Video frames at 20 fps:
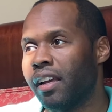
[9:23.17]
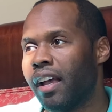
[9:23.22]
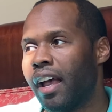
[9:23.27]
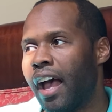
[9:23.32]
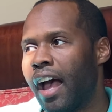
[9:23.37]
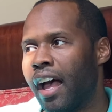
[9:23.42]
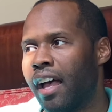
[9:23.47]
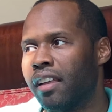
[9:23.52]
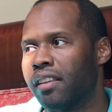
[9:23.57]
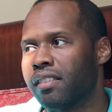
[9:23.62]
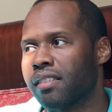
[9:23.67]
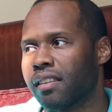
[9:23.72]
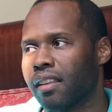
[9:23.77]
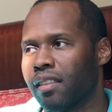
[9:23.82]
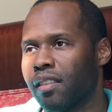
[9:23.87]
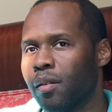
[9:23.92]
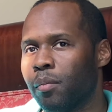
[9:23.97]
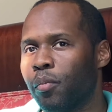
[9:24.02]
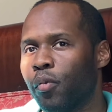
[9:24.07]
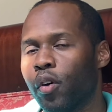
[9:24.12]
has
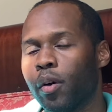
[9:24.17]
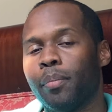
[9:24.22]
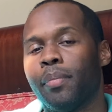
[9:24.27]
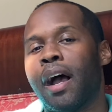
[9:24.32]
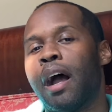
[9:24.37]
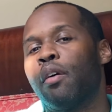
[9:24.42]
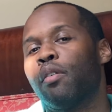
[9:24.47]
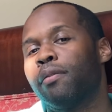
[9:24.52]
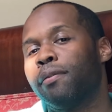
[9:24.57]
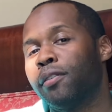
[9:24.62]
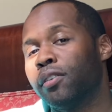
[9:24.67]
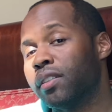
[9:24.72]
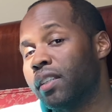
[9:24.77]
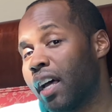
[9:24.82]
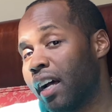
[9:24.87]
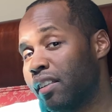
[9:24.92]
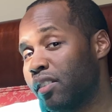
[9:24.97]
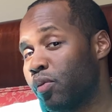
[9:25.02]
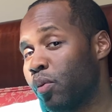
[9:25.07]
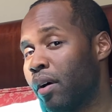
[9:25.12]
the more powerful
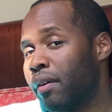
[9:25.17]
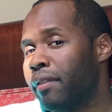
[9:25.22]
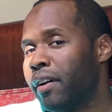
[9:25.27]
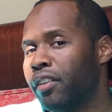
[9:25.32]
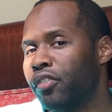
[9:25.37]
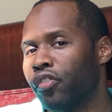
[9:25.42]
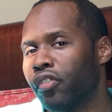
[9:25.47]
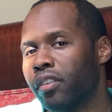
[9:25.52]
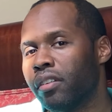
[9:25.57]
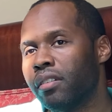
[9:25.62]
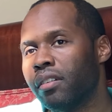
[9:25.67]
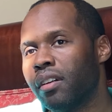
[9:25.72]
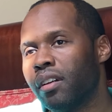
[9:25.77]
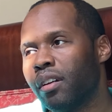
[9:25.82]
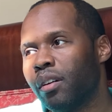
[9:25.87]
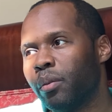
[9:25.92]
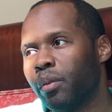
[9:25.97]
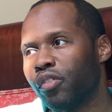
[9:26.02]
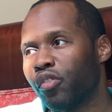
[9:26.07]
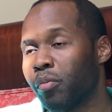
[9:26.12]
912 engine,
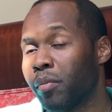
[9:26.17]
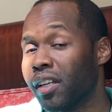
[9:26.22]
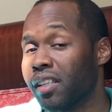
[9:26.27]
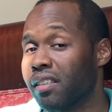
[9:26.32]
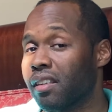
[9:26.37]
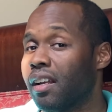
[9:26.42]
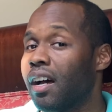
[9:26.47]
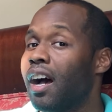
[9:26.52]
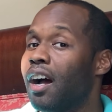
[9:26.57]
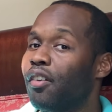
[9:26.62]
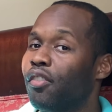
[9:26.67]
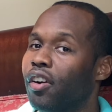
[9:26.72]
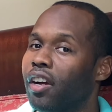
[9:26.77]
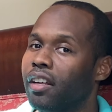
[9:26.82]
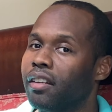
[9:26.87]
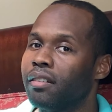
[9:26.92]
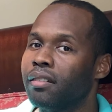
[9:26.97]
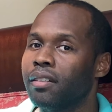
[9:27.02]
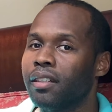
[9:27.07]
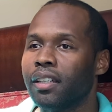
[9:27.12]
which makes it a hot
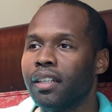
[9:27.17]
rod,